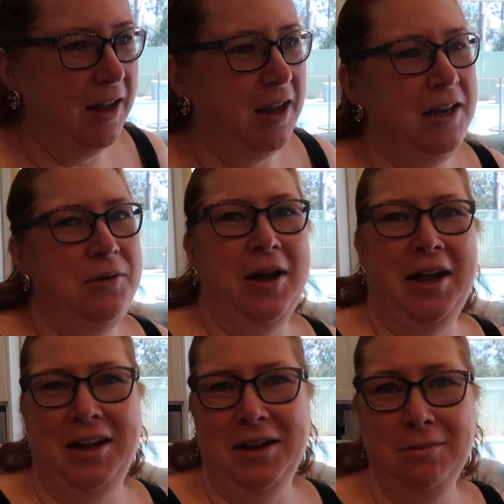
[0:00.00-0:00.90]
Anyway,
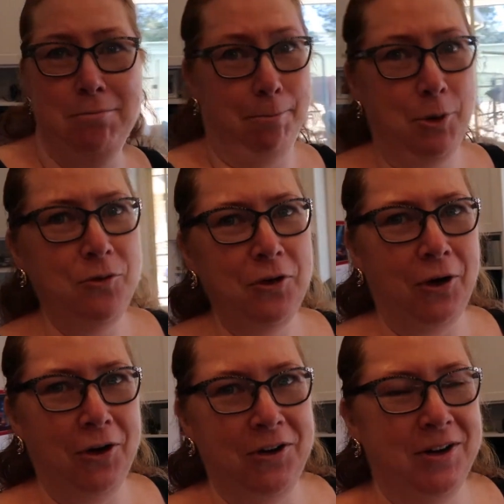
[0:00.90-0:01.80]
moving
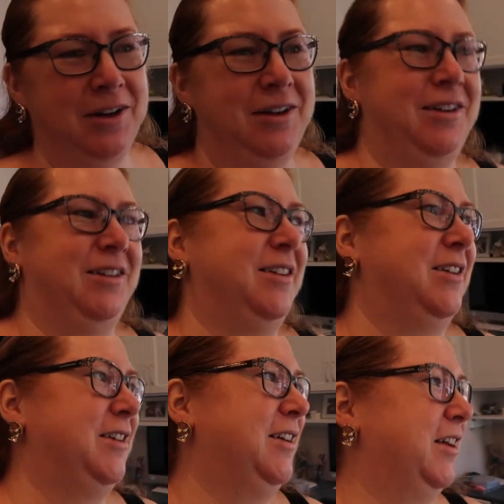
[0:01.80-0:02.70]
on.
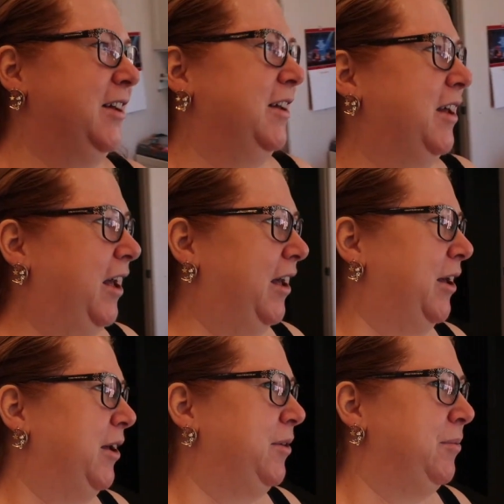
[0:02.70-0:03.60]

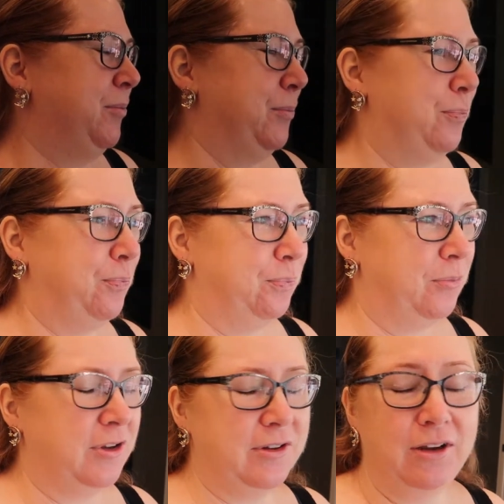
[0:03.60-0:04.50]

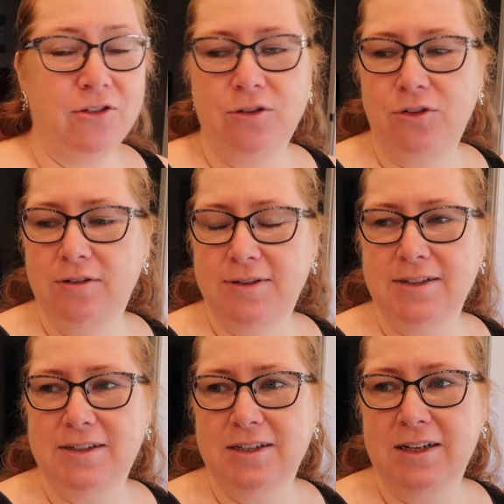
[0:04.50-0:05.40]
So yeah, I've got a few
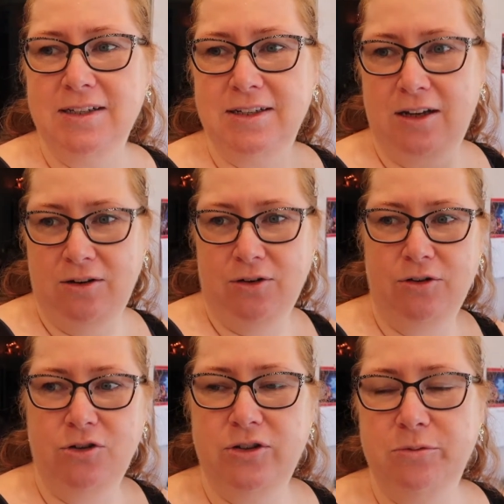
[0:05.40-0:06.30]
things to get done. I've got
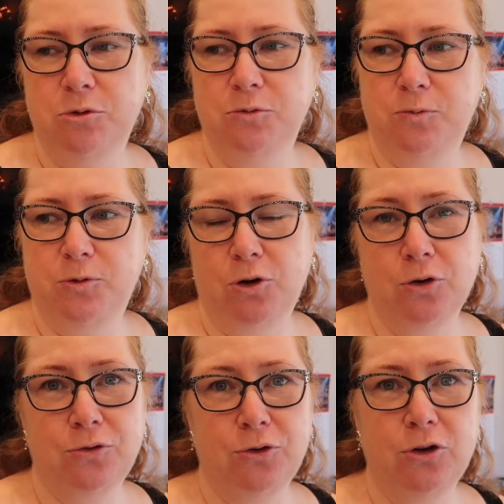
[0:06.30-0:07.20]
to do some more
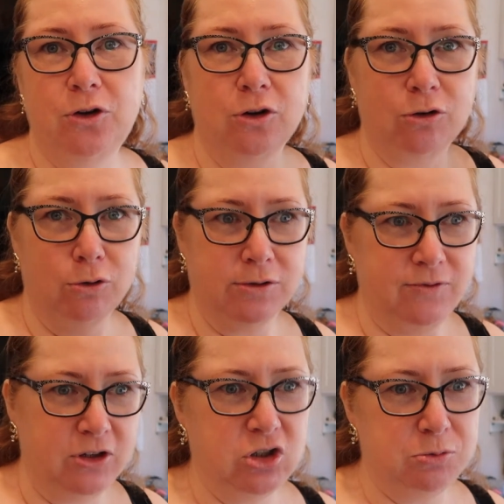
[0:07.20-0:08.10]
dog food. I've got to cook some
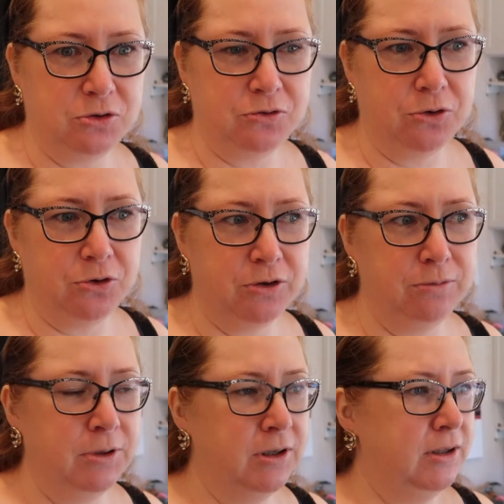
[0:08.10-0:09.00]
vegetables for
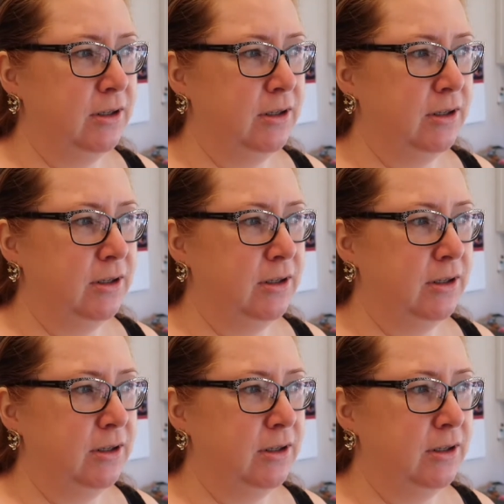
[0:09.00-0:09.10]
him.